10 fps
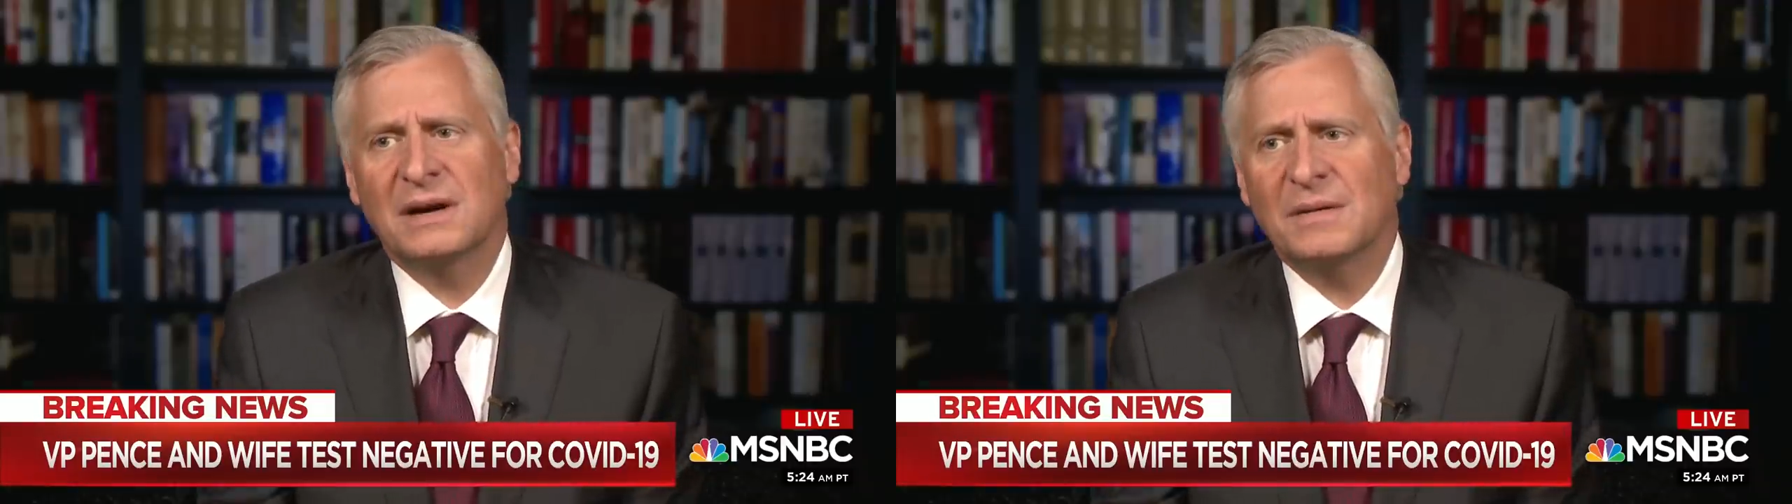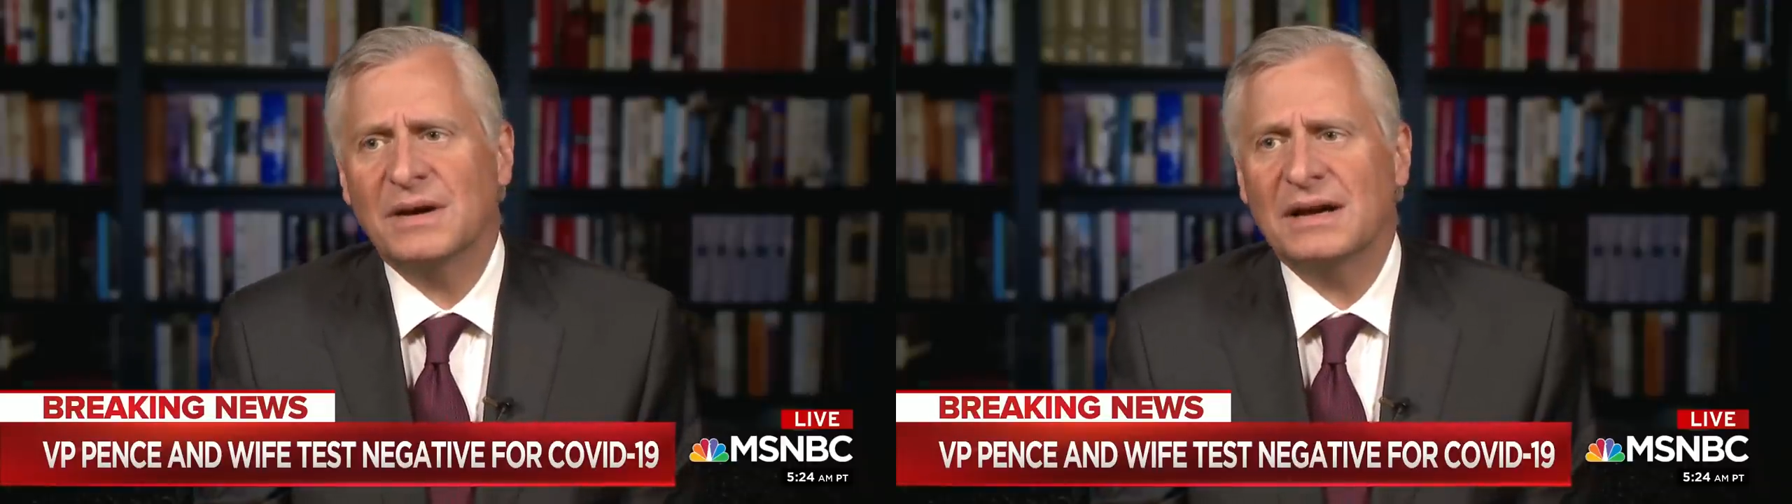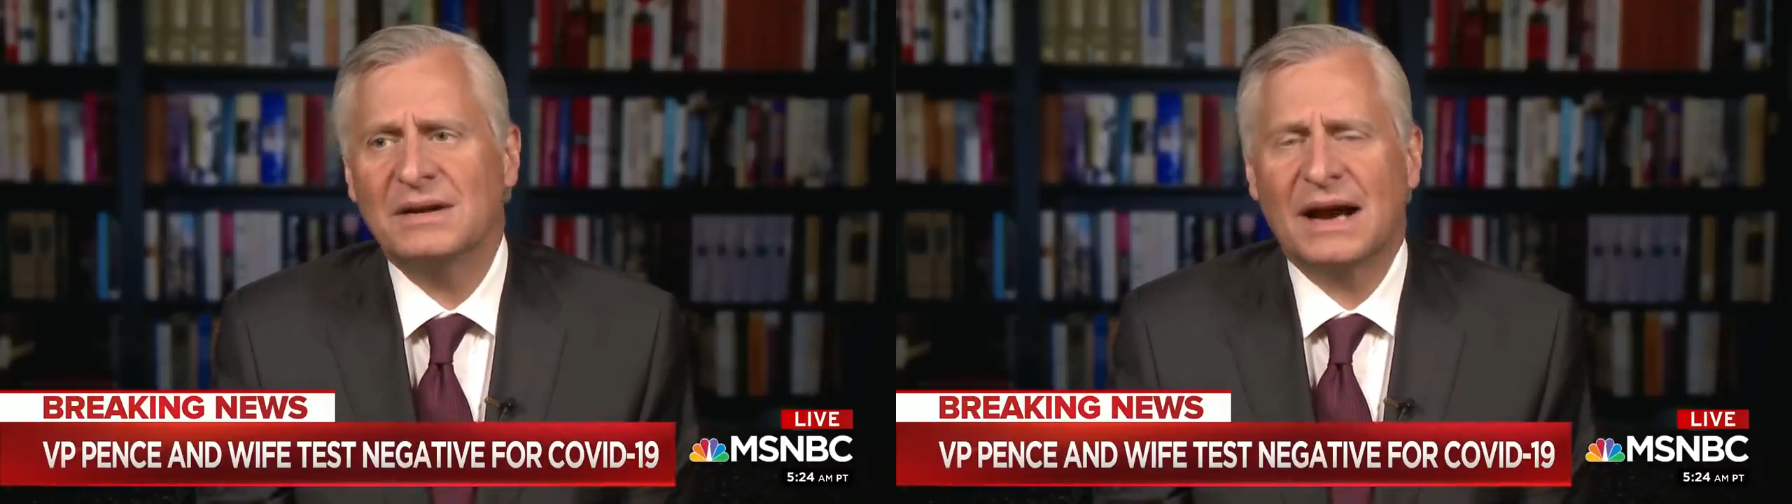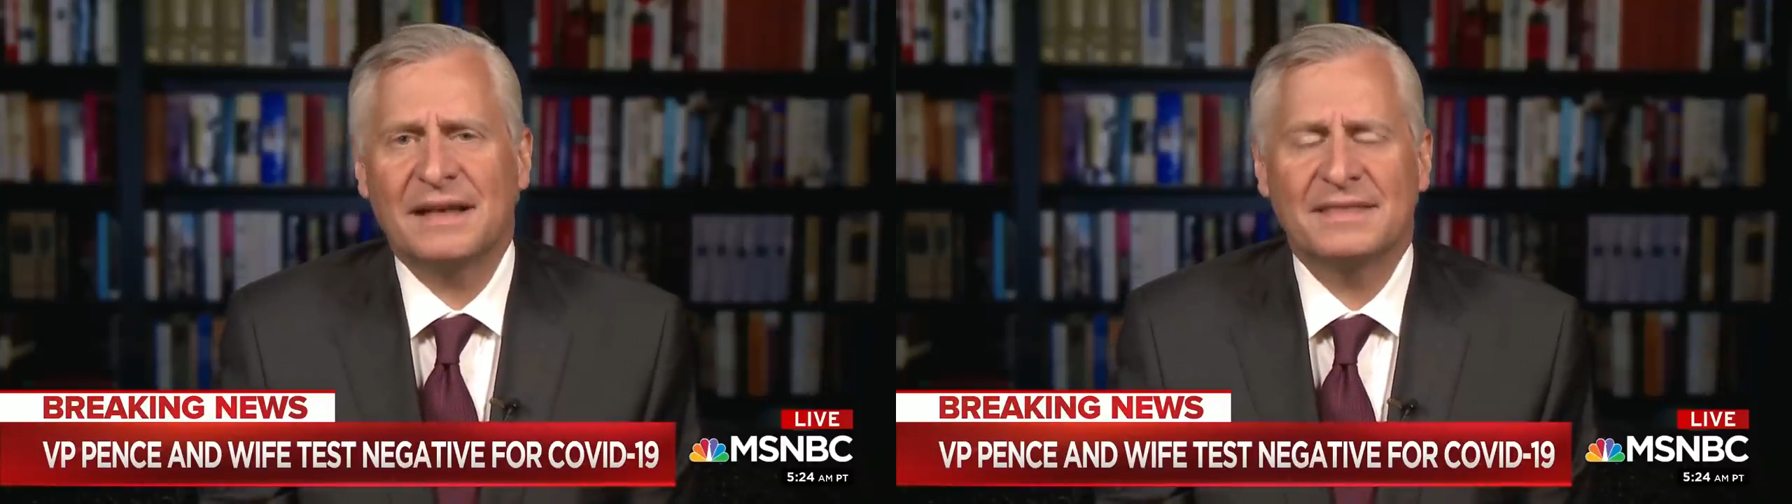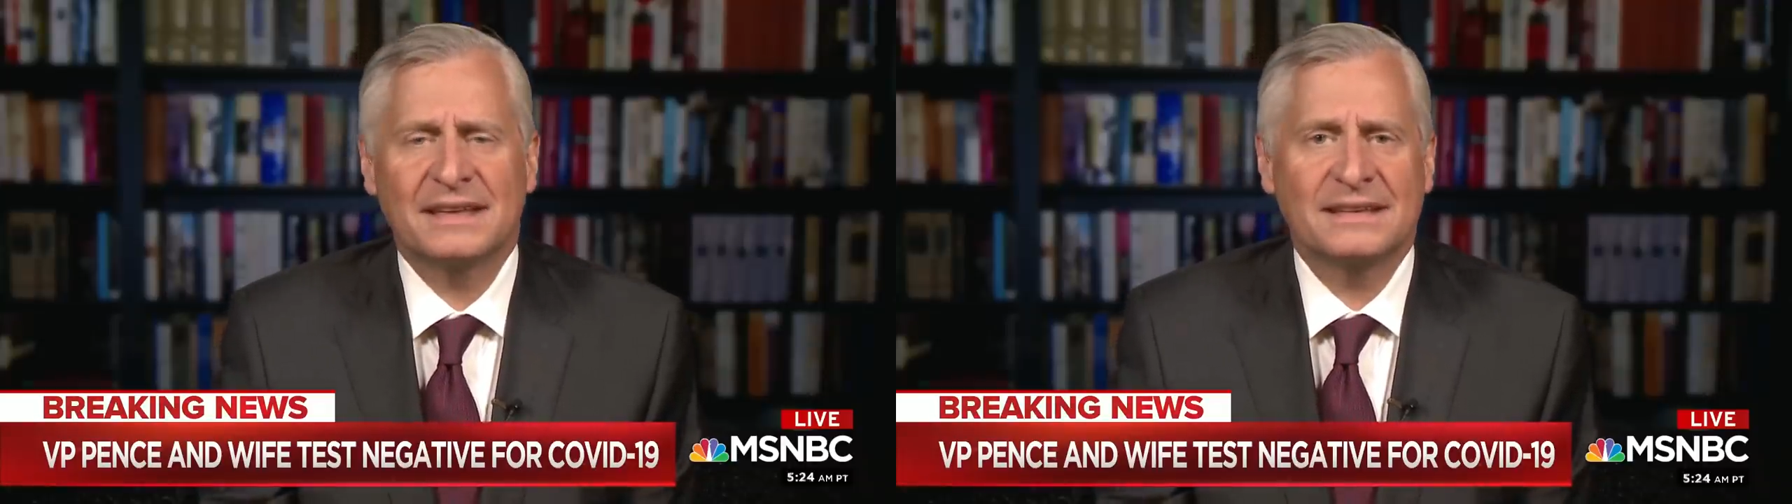uh,
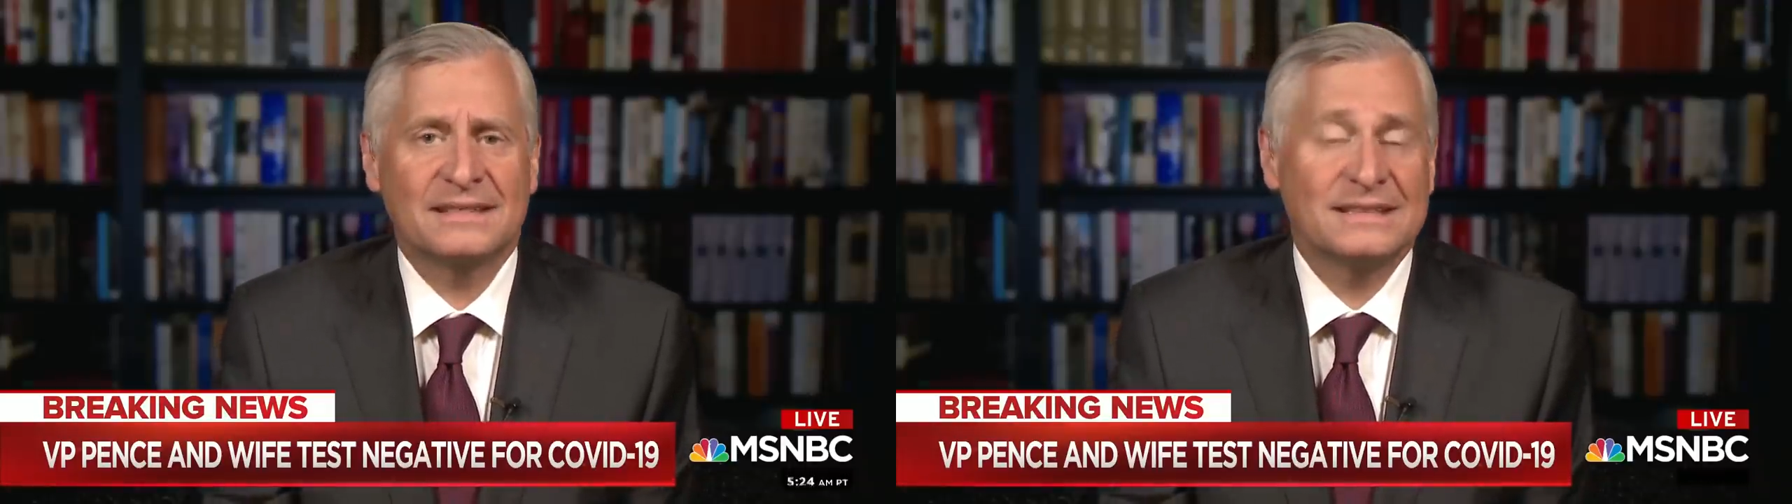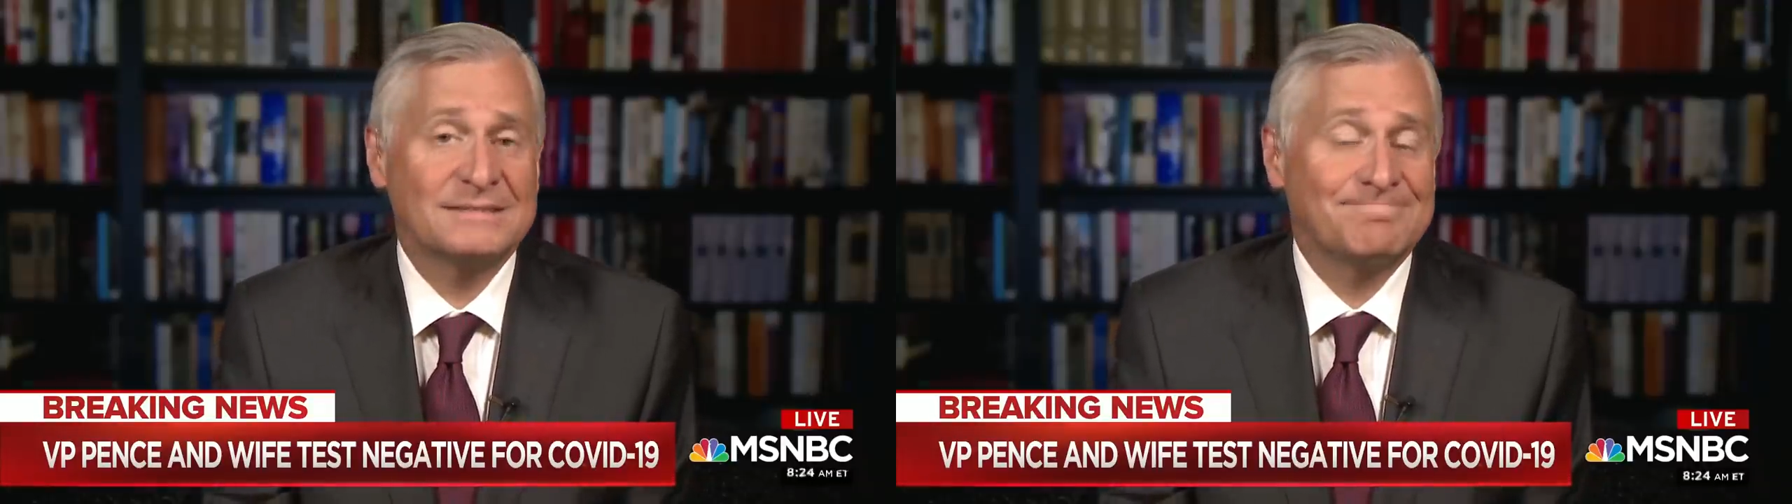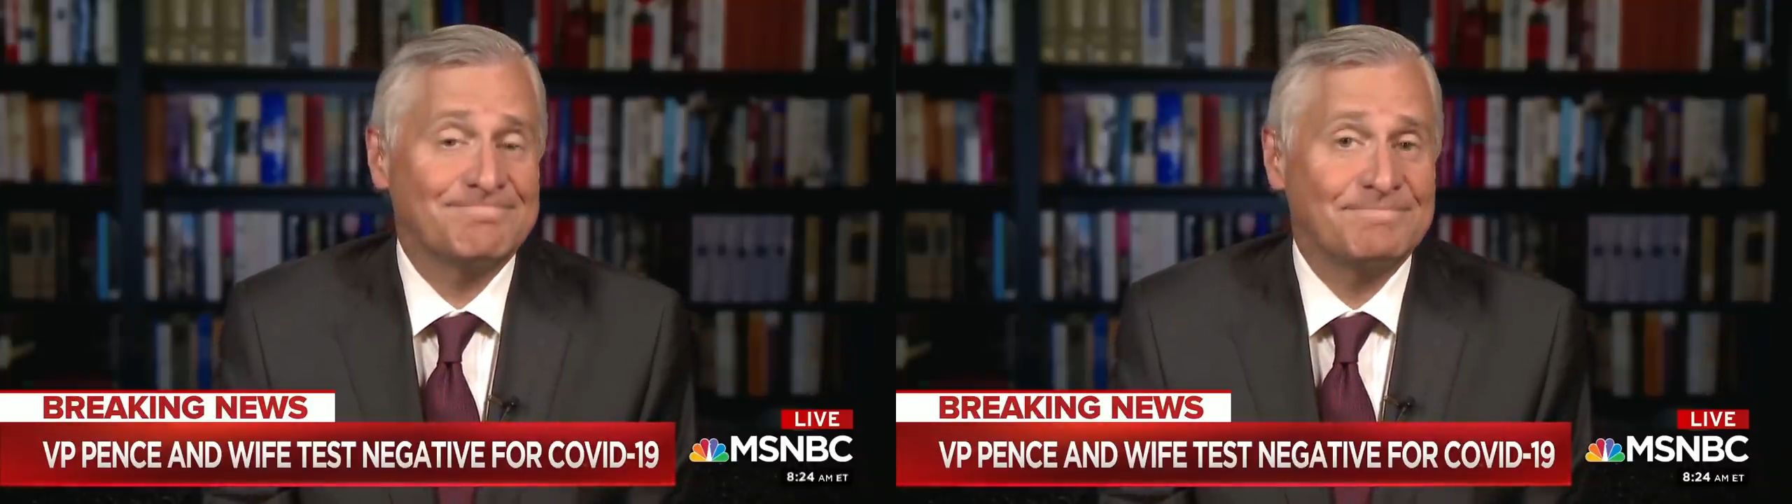I think that